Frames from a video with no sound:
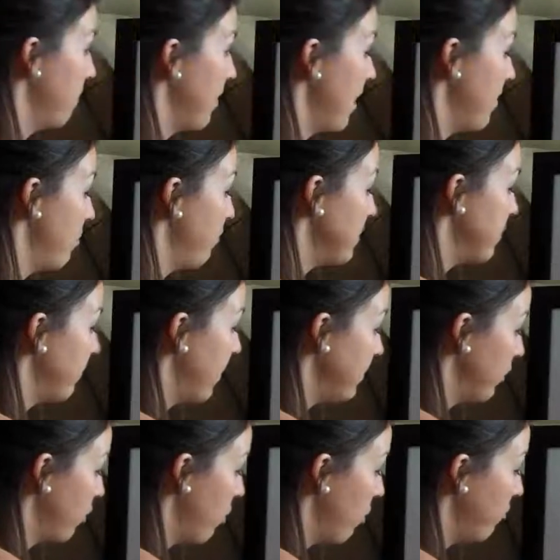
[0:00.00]
and then we divide the
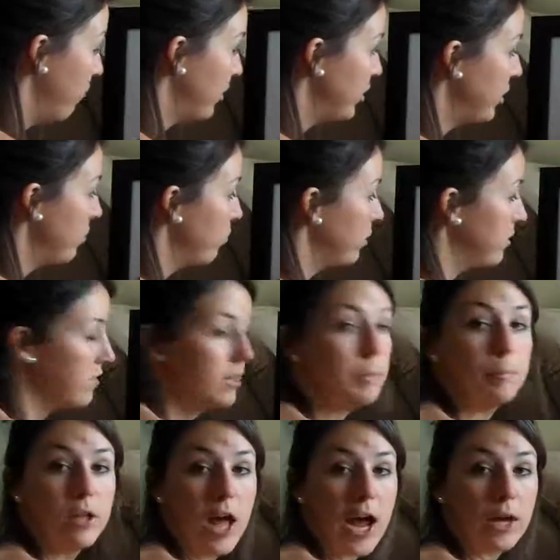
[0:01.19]
coefficient, which is an
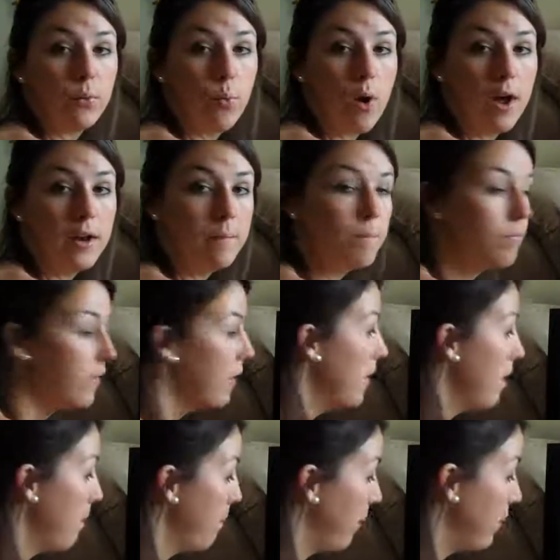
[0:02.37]
implied 1,
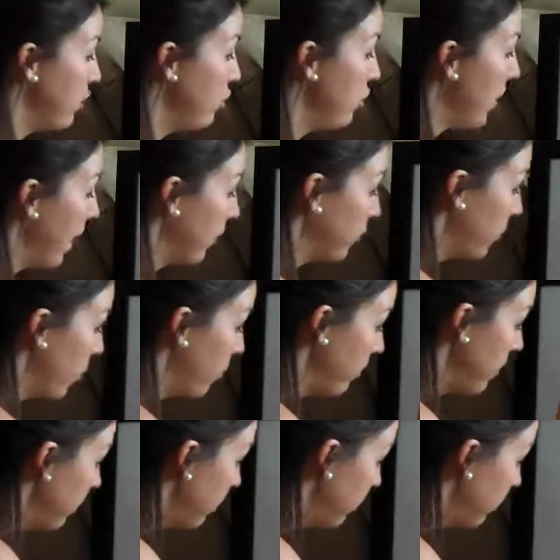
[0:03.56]
by the new exponent,